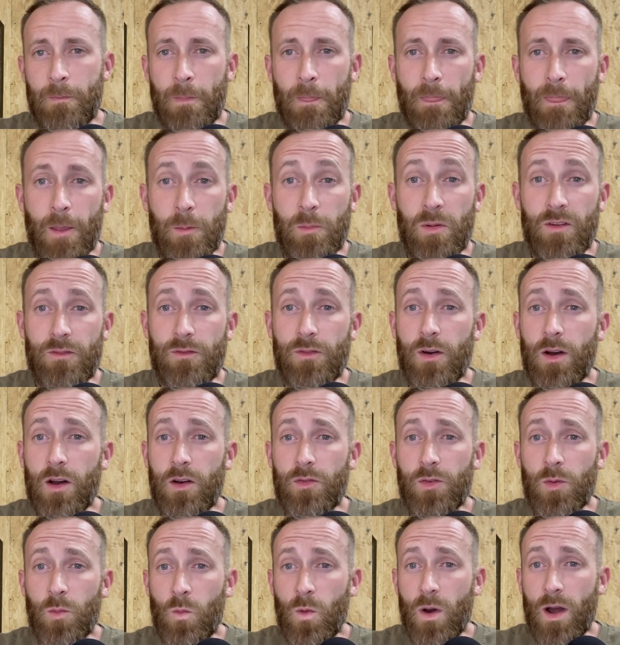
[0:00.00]
but far
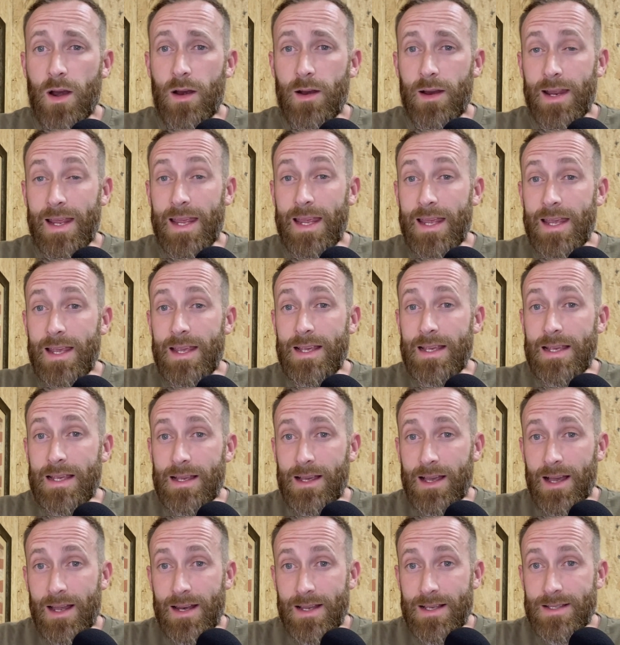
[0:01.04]
from where he
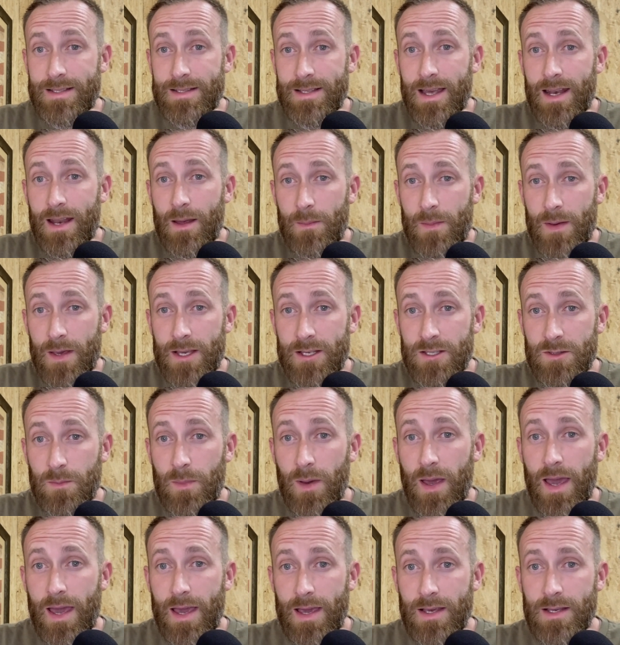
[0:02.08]
kind of set up his
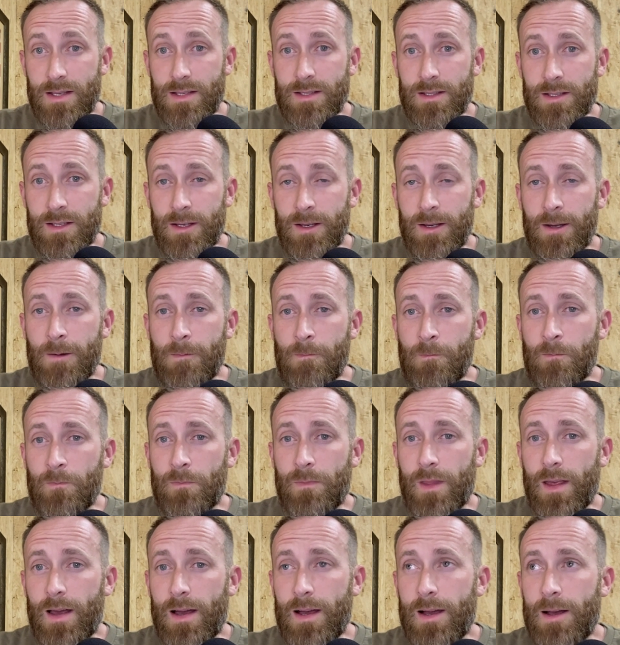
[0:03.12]
base,
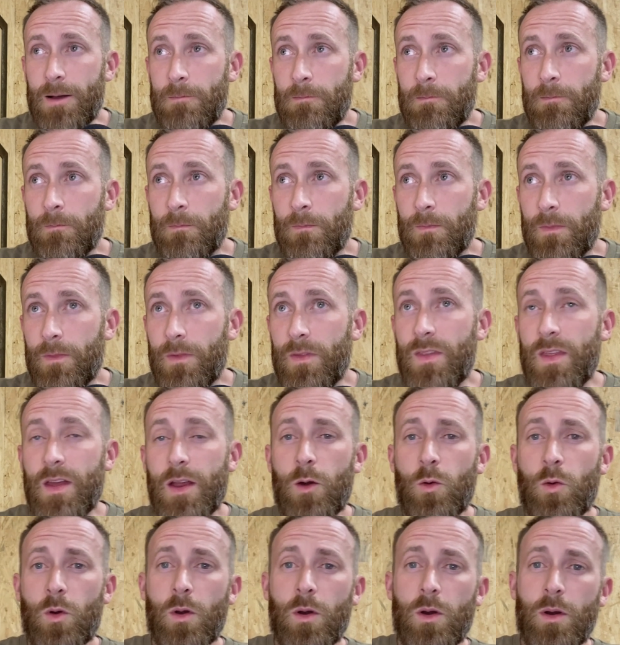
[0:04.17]

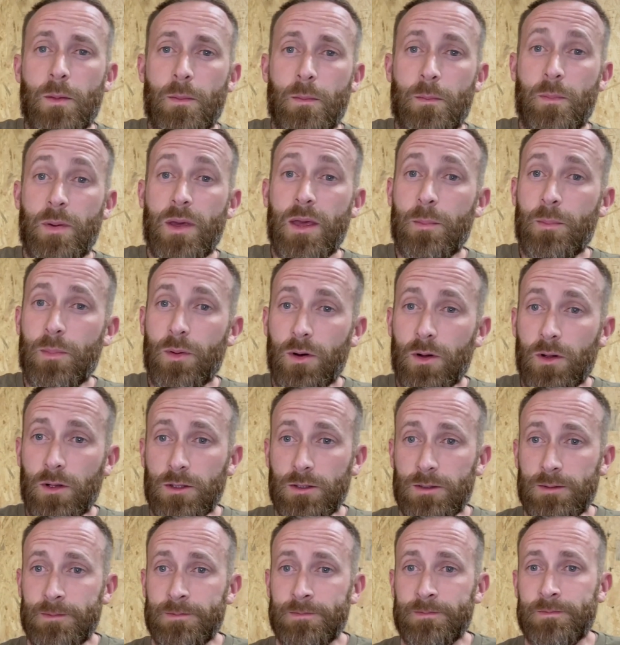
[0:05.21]
there were people,